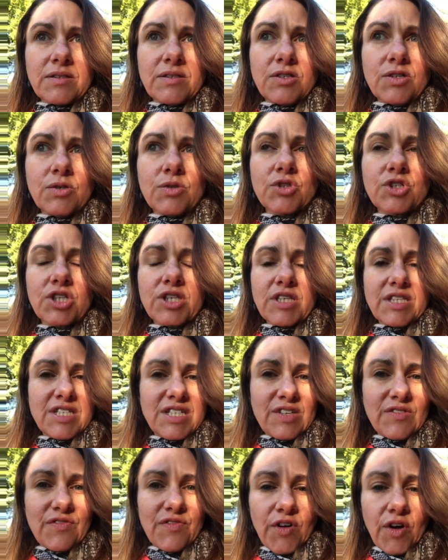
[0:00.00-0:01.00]
usually
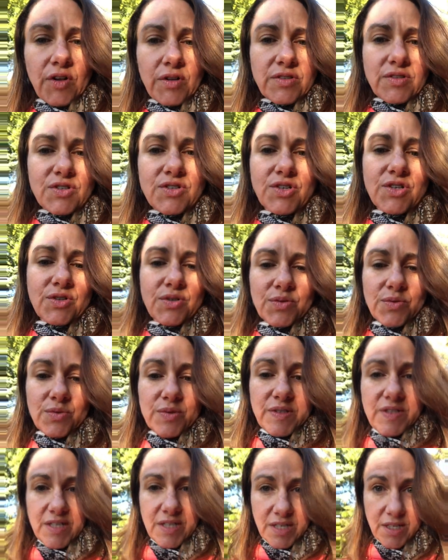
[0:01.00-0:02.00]
default to
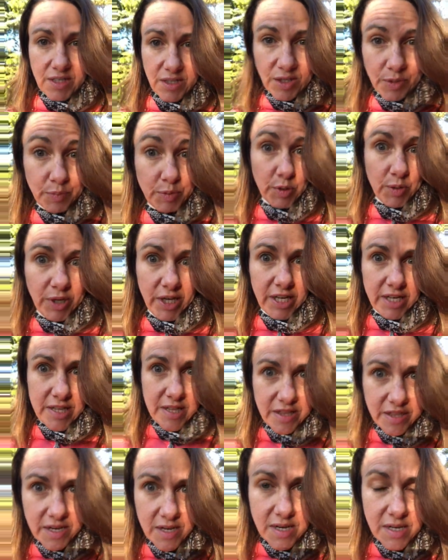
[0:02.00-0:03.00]
seeing the beauty
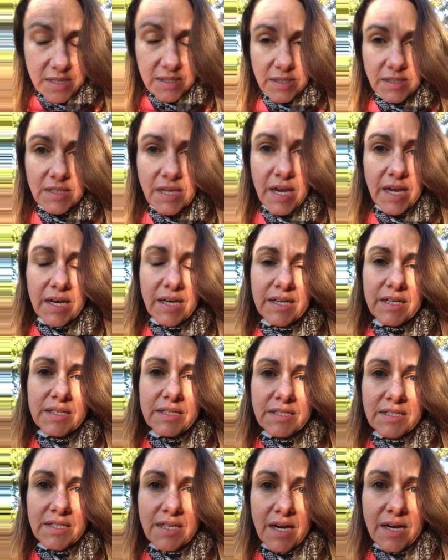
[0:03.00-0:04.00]
in things
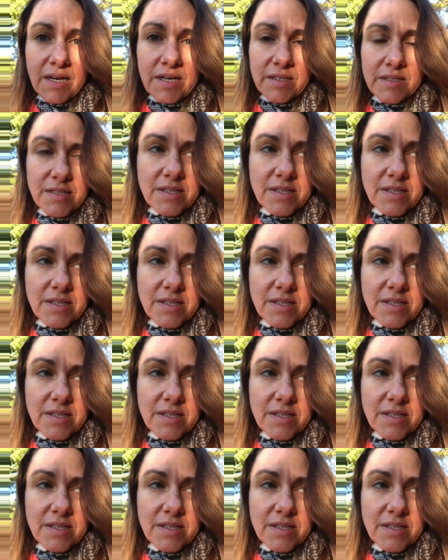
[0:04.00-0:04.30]
and uh,